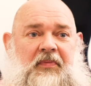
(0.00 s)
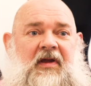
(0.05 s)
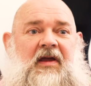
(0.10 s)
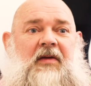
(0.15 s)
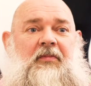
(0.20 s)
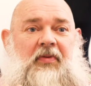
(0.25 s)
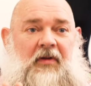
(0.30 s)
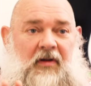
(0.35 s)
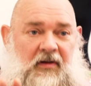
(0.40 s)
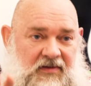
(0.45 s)

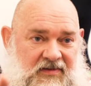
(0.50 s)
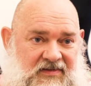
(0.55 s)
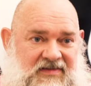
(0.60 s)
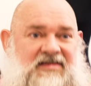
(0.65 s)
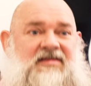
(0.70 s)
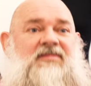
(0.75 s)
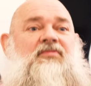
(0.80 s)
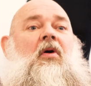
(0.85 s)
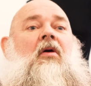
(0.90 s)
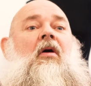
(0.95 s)
people,
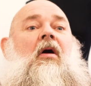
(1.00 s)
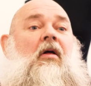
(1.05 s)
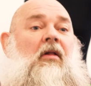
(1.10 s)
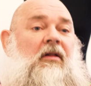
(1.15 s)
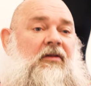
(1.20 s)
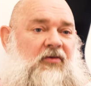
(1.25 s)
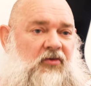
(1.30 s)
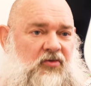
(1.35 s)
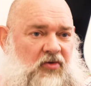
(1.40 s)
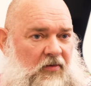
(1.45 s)
small
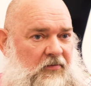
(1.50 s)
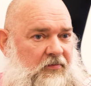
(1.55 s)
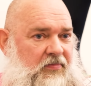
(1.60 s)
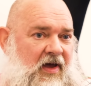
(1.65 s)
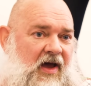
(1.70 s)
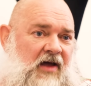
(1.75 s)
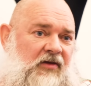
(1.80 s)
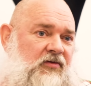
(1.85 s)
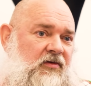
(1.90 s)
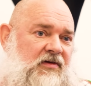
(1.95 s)
to
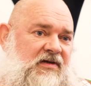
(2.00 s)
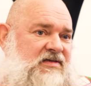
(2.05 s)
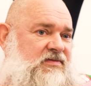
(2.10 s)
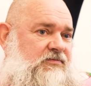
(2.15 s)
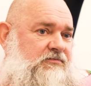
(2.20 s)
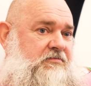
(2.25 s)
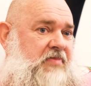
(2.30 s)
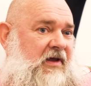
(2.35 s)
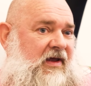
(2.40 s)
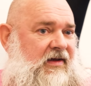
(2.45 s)
compare to these
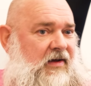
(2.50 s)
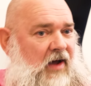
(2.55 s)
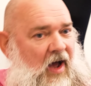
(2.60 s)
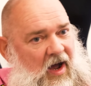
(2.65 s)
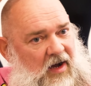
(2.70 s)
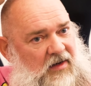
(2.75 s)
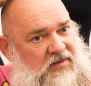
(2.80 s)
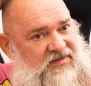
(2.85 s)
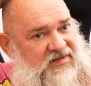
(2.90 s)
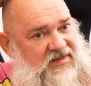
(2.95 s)
big
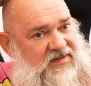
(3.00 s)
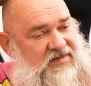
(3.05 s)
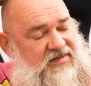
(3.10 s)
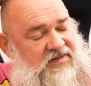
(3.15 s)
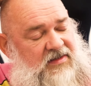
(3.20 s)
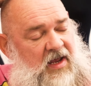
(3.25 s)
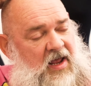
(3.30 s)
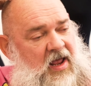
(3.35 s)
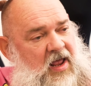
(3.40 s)
houses.